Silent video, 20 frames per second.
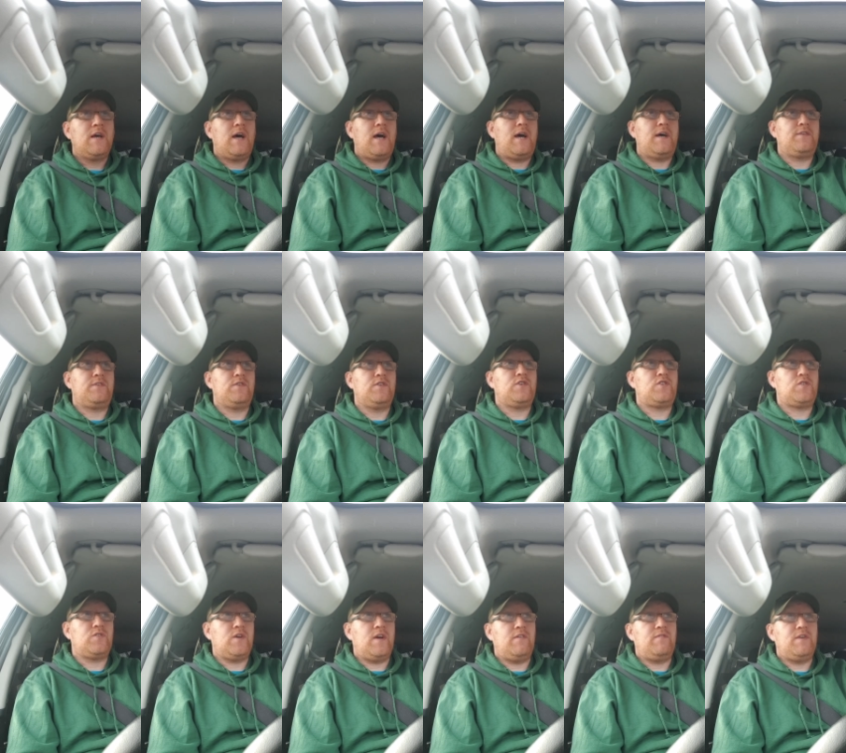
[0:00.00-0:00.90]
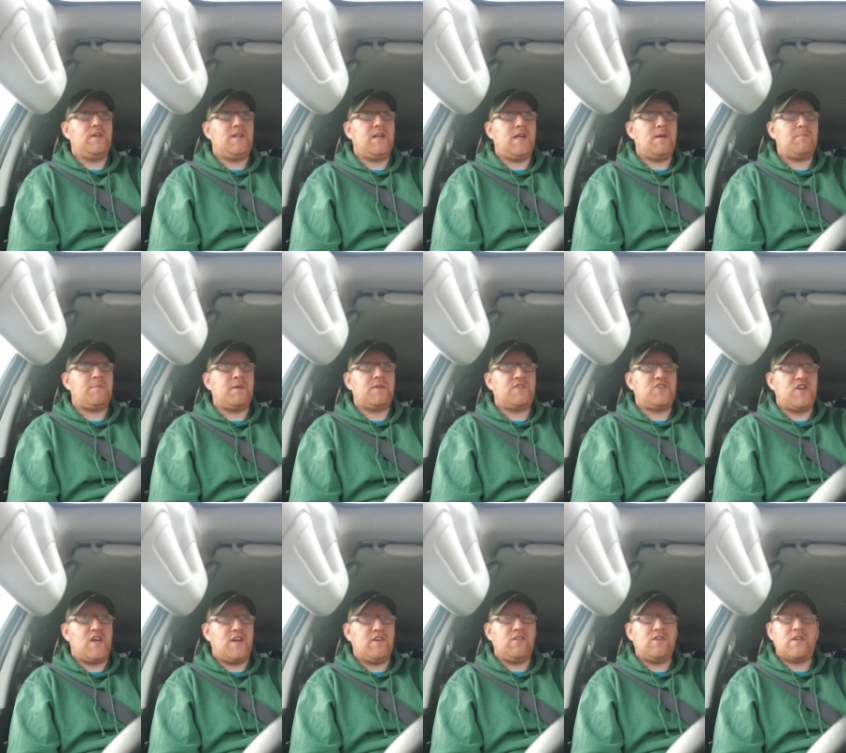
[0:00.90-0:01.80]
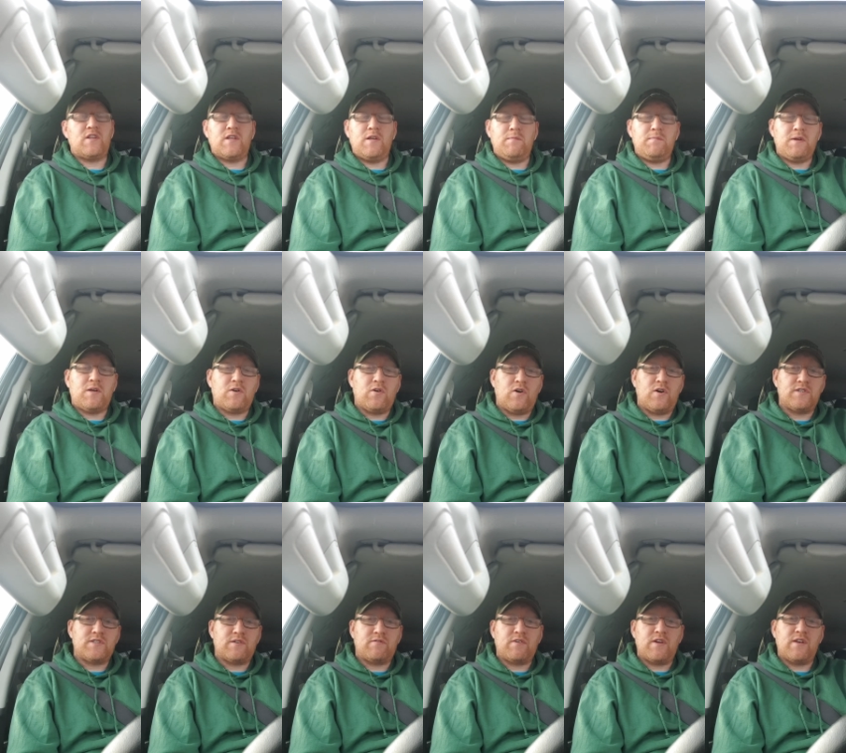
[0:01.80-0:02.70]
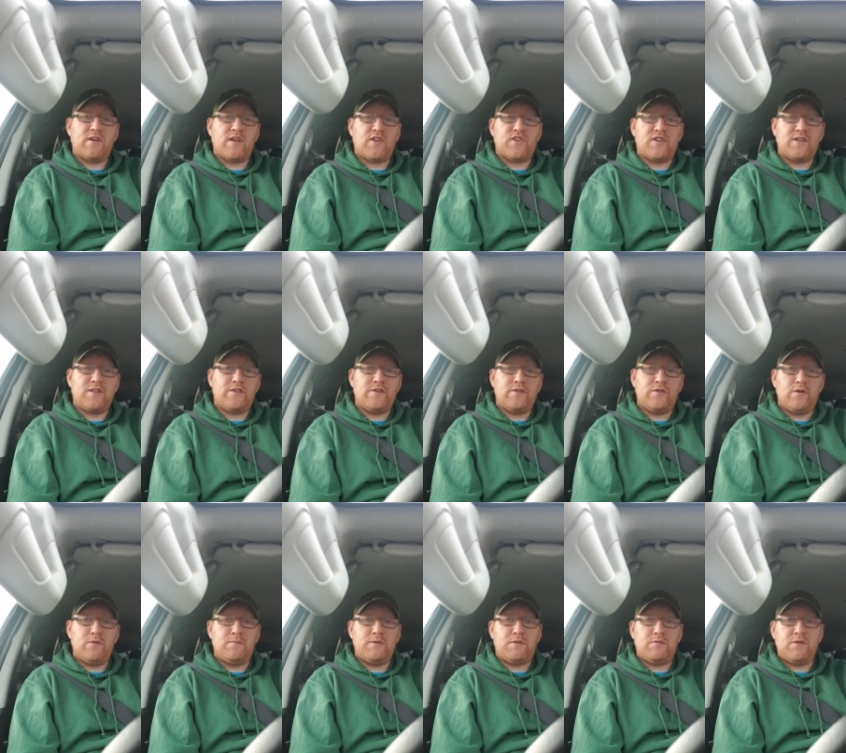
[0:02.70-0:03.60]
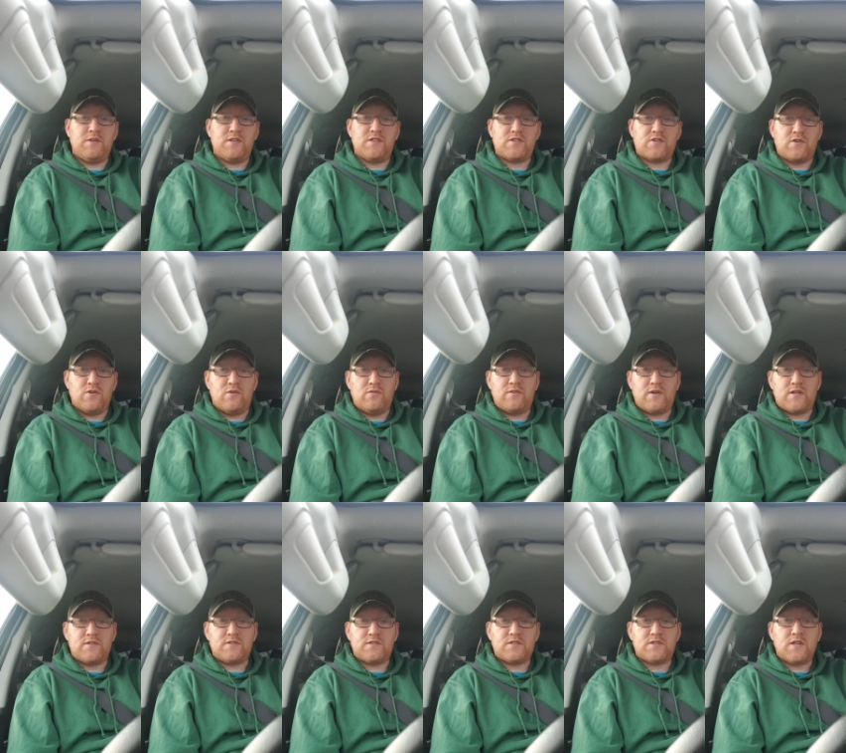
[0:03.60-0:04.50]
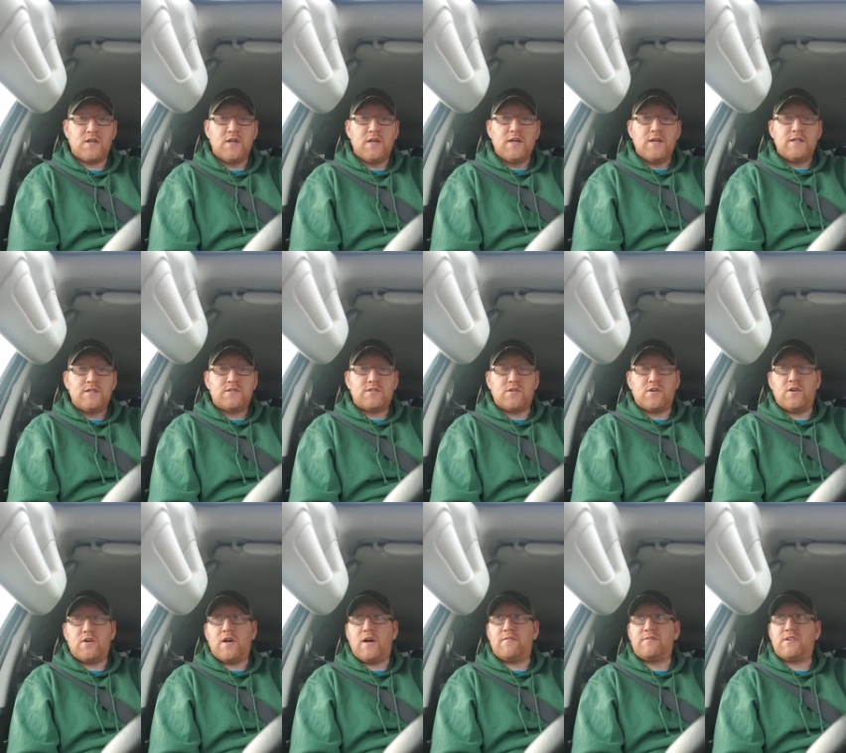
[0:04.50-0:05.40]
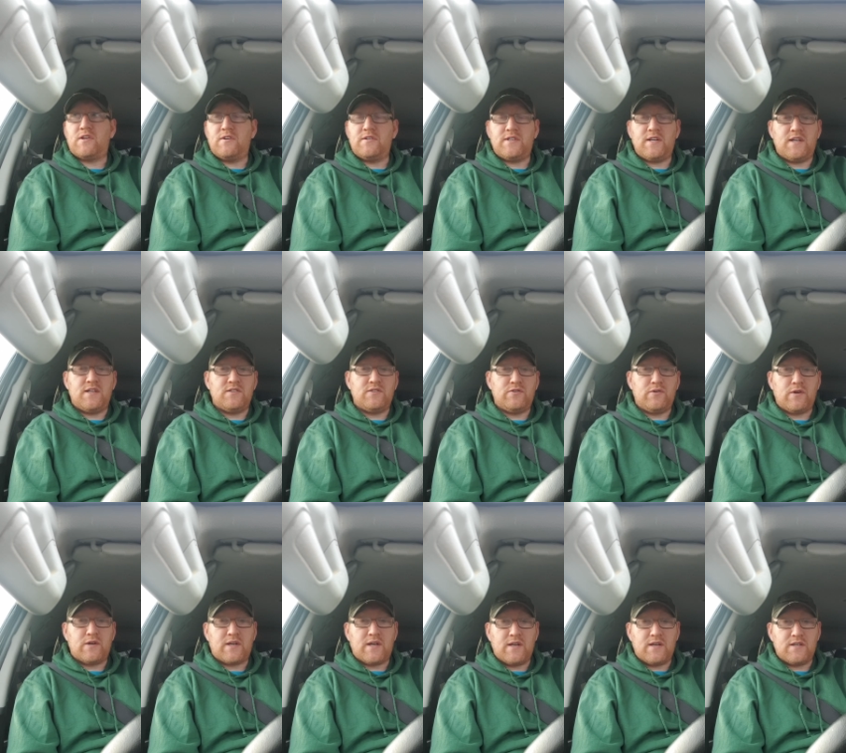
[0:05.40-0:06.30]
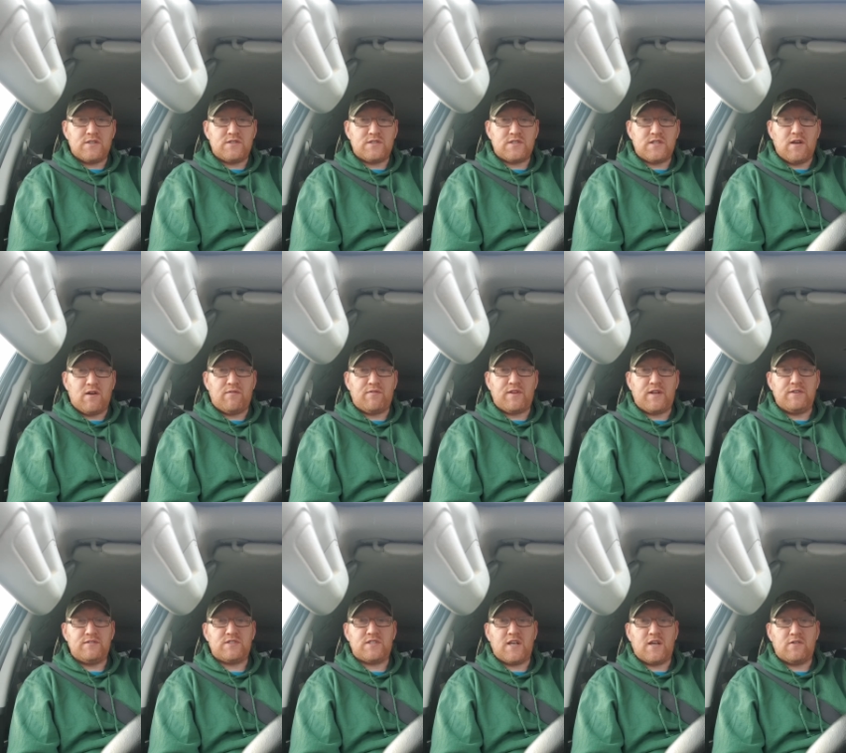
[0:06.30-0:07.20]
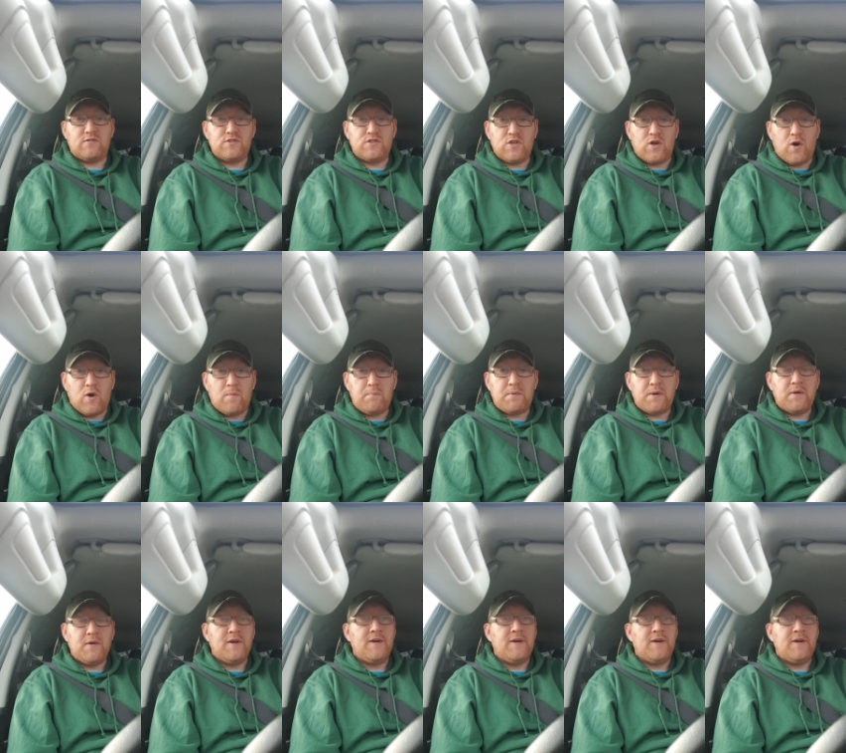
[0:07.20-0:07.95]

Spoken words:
I do shoot every day, but genuinely because I've got nothing to do between the school runs, so I've turned it into a kind of self-lifestyle job.